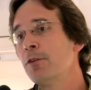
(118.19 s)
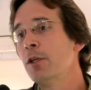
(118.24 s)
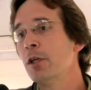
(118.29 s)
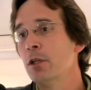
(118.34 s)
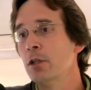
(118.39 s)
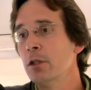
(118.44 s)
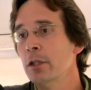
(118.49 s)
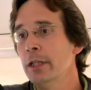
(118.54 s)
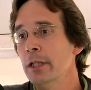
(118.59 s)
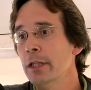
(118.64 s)
you're
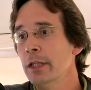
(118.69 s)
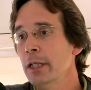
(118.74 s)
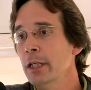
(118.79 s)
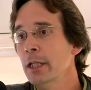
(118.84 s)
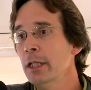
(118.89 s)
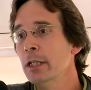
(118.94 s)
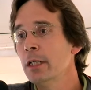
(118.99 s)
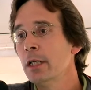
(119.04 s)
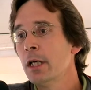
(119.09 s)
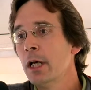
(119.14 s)
going to
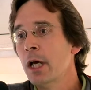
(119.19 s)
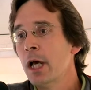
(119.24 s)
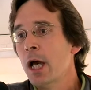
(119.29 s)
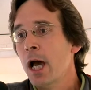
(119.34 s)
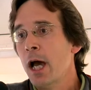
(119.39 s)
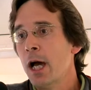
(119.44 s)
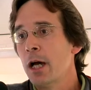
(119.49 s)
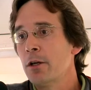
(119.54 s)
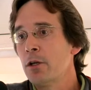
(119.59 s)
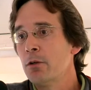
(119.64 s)
need,
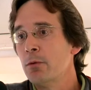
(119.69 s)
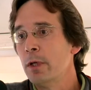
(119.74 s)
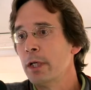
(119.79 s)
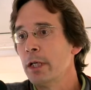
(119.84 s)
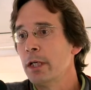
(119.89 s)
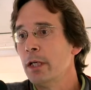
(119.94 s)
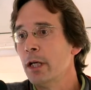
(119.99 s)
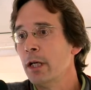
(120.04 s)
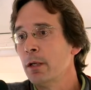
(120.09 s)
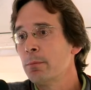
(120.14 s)
how to
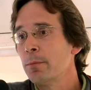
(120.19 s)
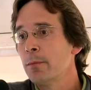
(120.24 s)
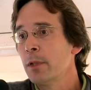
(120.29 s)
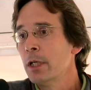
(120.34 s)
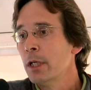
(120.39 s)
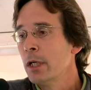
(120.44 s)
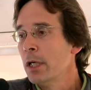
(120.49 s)
rig it up,